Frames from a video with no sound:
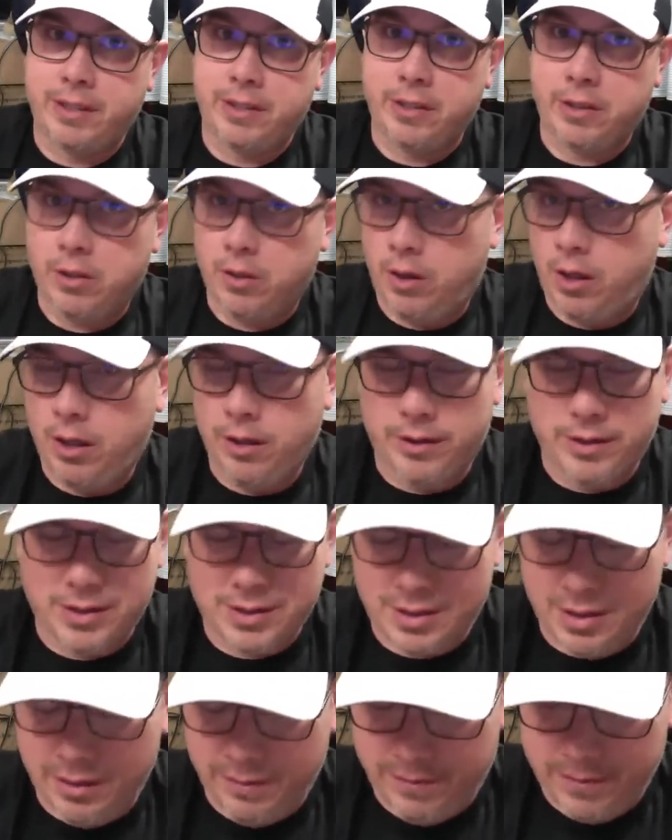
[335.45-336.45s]
You know, all this
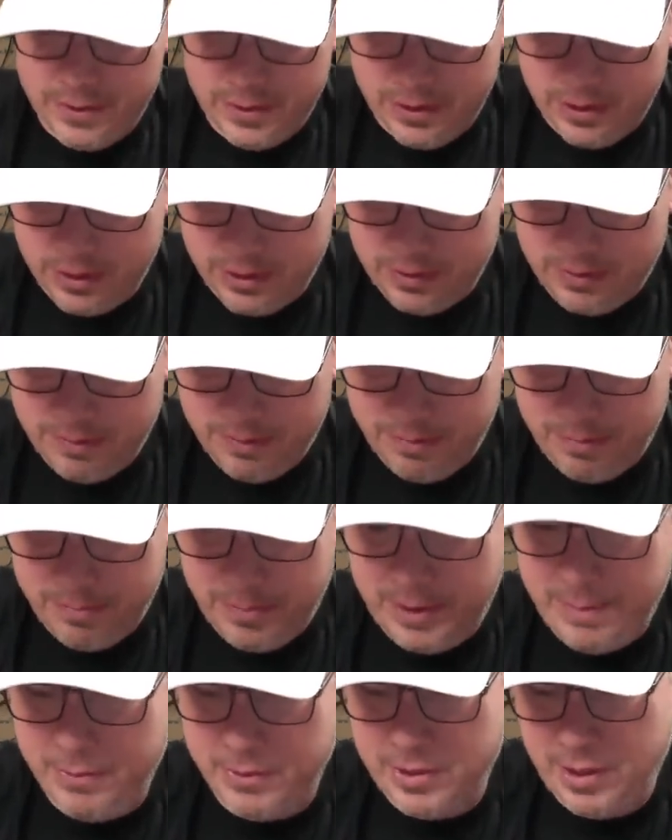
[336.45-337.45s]
stuff is just people